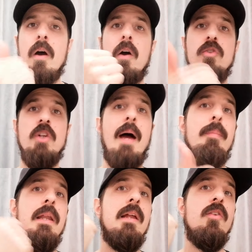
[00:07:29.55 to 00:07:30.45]
are
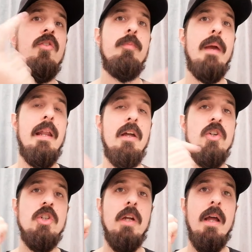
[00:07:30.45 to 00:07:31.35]
Japanese,
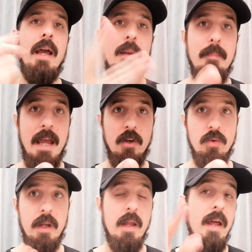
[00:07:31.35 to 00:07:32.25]
Spanish, and
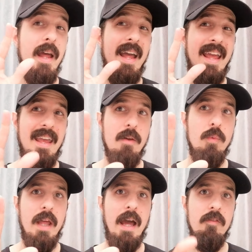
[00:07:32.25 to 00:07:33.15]
Mandarin. And
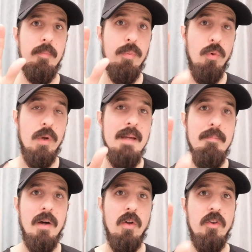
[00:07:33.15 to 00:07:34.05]
we have
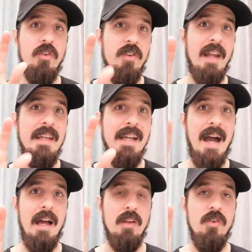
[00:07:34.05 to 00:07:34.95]
pre-built study
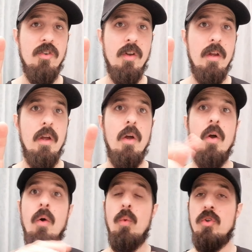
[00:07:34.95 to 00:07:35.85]
guides
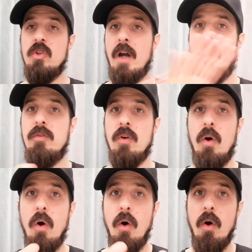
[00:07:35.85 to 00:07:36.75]
which cover
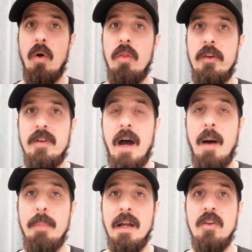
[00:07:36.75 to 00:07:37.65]
all the
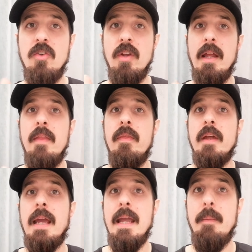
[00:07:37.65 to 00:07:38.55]
topics in the
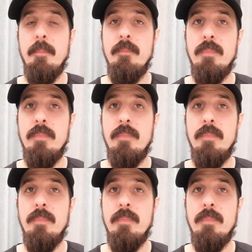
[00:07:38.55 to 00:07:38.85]
game,